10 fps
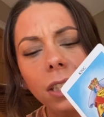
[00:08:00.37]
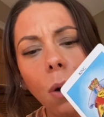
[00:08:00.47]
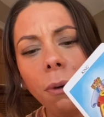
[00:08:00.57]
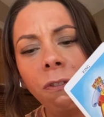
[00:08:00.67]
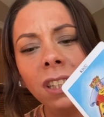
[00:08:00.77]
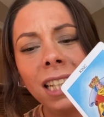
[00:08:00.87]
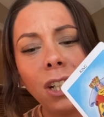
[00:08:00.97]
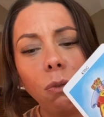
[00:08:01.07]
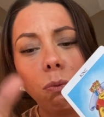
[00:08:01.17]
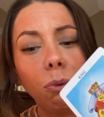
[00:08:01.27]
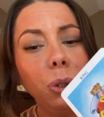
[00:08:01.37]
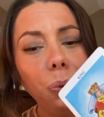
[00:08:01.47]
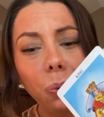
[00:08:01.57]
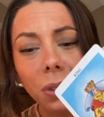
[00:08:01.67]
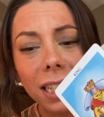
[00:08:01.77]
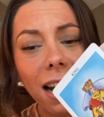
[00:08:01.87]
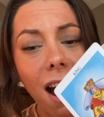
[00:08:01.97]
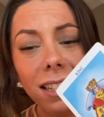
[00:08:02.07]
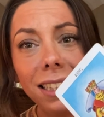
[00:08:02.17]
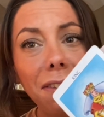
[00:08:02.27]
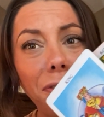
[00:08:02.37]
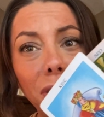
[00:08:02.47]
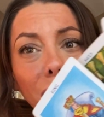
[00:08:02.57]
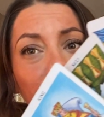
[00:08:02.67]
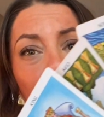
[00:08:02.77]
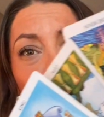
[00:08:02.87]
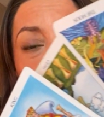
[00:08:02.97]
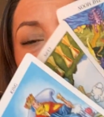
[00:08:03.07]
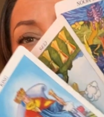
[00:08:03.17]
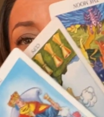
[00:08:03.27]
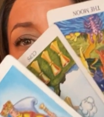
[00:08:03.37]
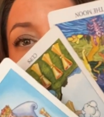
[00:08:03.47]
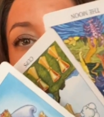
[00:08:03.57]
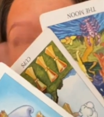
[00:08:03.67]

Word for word: it almost feels like a ruse. It honestly feels like a ruse, like a sick